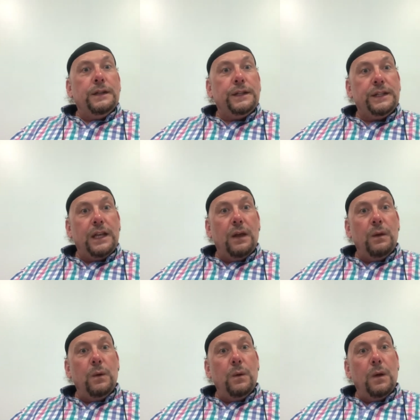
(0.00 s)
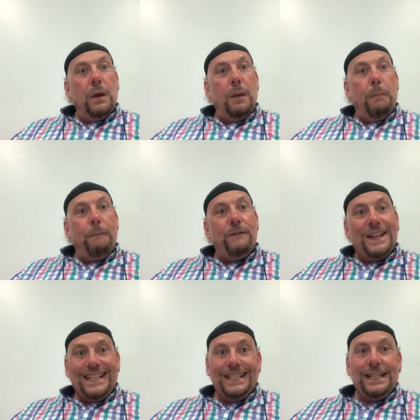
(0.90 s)
So
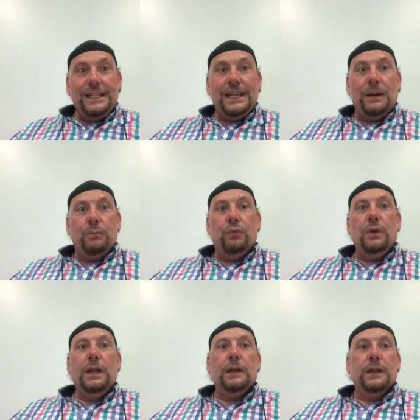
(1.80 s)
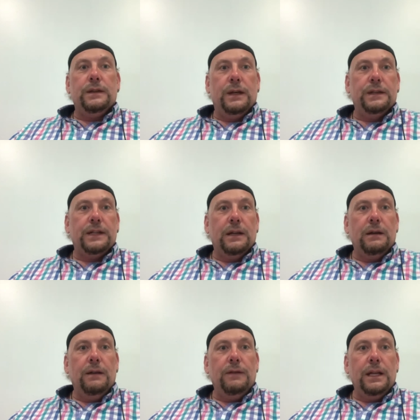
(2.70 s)
fantastic sound, brilliant guitar
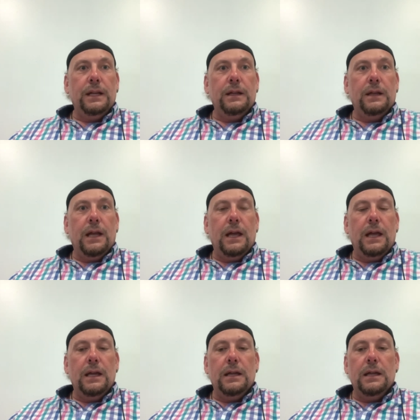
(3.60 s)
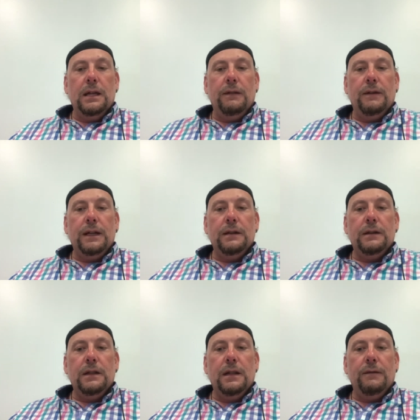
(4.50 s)
sound, lovely
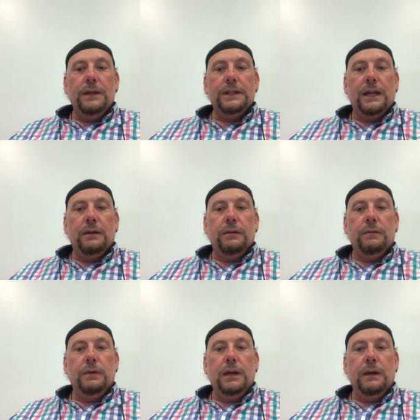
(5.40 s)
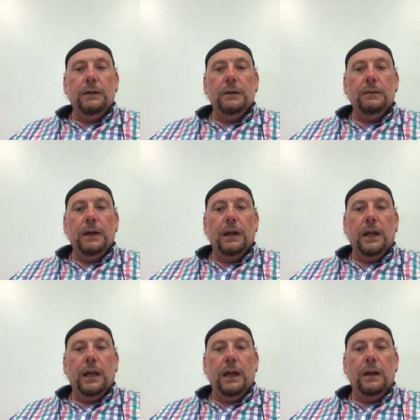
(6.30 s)
sound, really, really
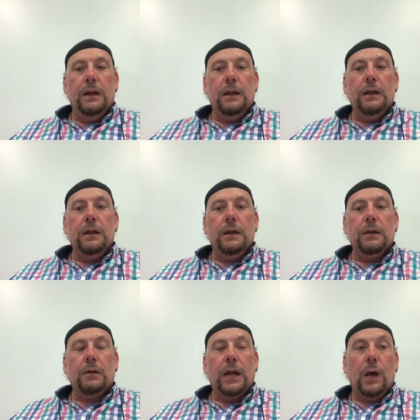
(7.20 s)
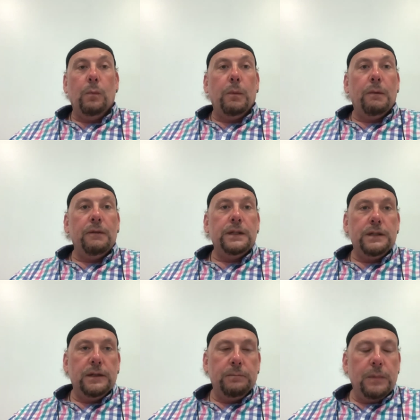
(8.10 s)
like it, and a great album. I've
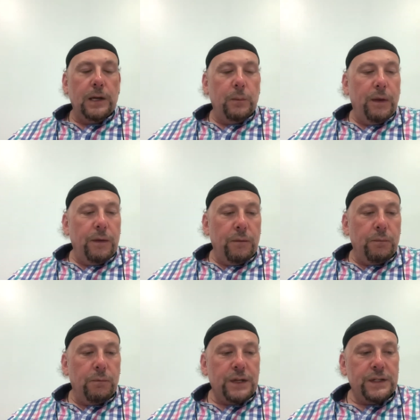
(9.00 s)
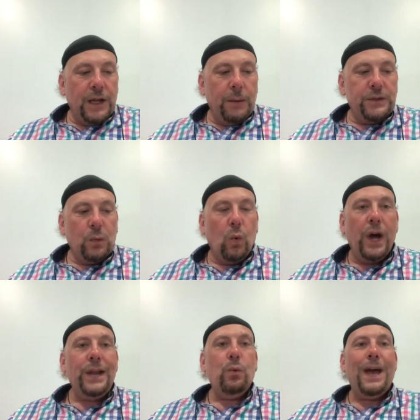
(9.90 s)
listened to a little bit of the rest of the album. So
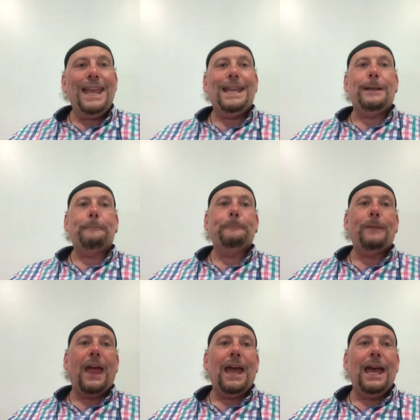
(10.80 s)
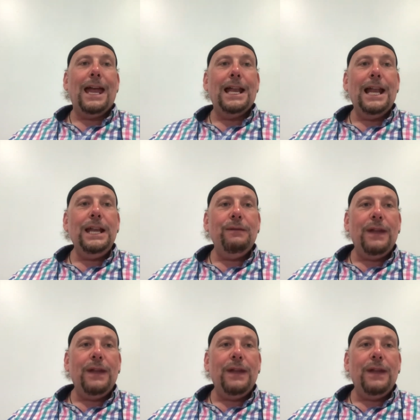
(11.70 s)
Wide Awake. Lady